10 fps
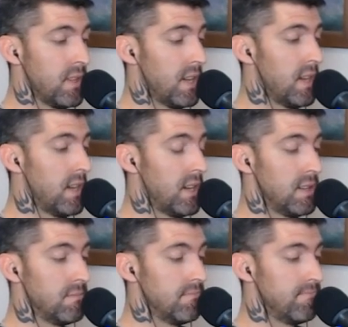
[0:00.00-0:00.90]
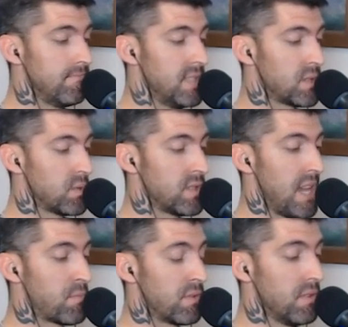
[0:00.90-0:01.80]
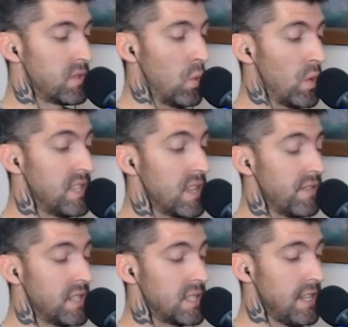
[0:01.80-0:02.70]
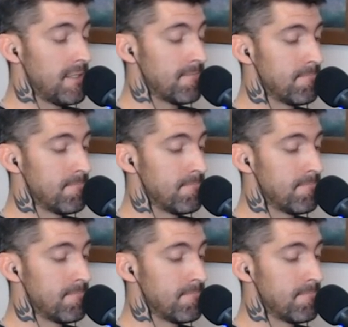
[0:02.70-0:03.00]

um, this was April of 2017.